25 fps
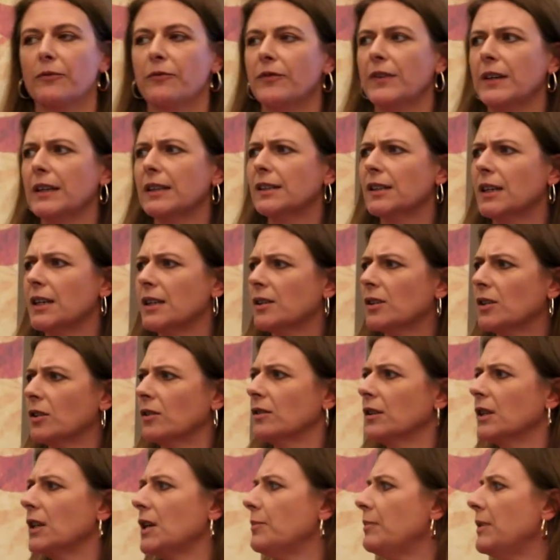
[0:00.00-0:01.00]
Fields can
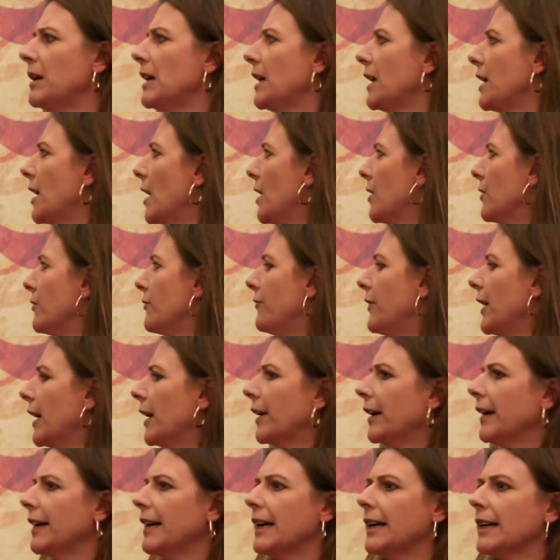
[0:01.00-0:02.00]
certainly be of
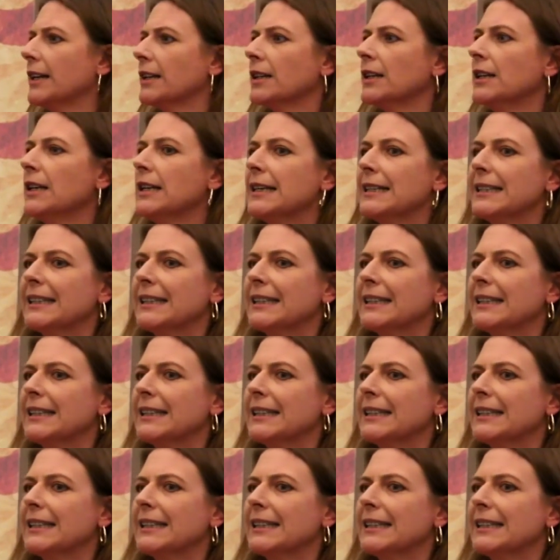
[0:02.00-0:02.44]
varying